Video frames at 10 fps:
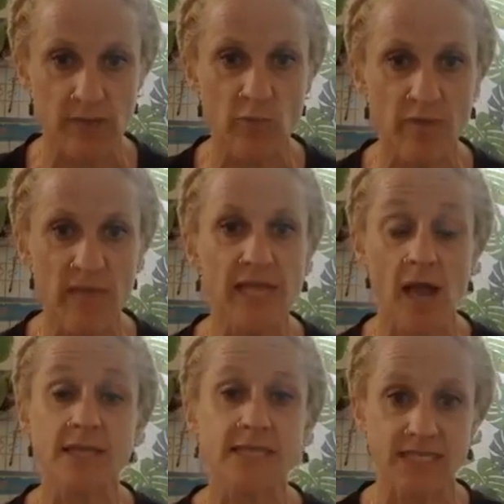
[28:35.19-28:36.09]
And we may
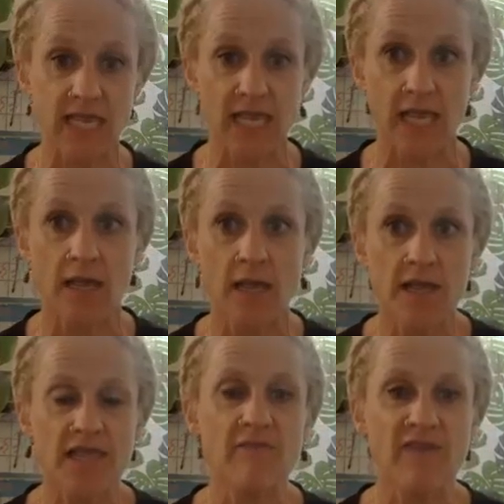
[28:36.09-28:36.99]
not see
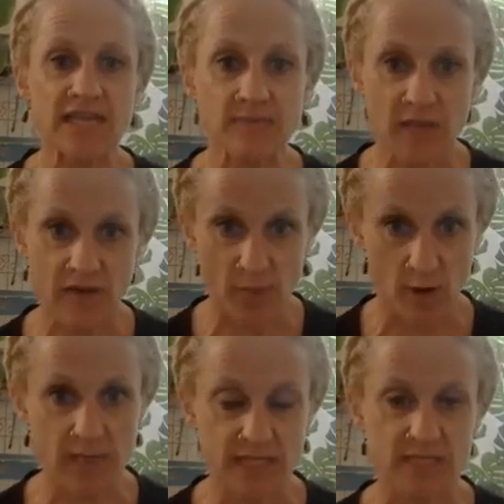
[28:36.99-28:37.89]
the investment of
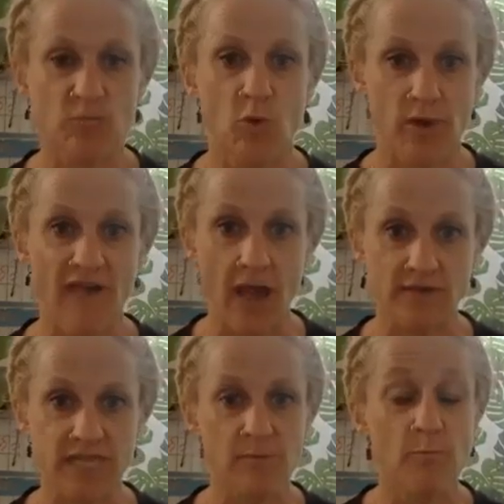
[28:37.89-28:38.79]
permanent supportive
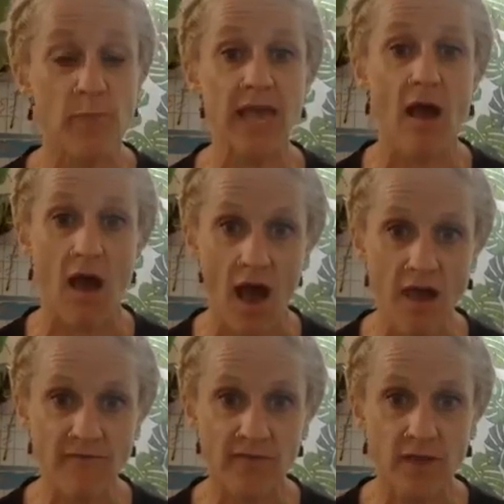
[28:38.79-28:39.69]
housing pay
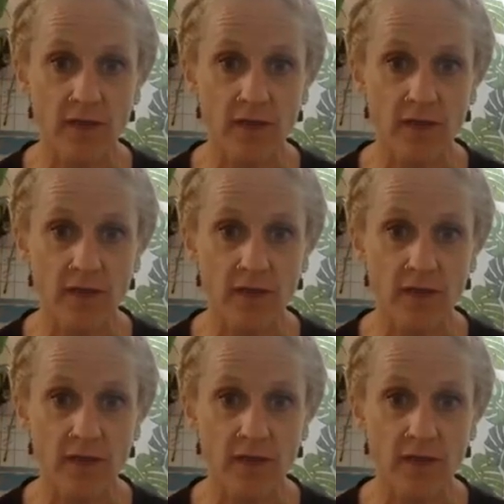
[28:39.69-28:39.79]
off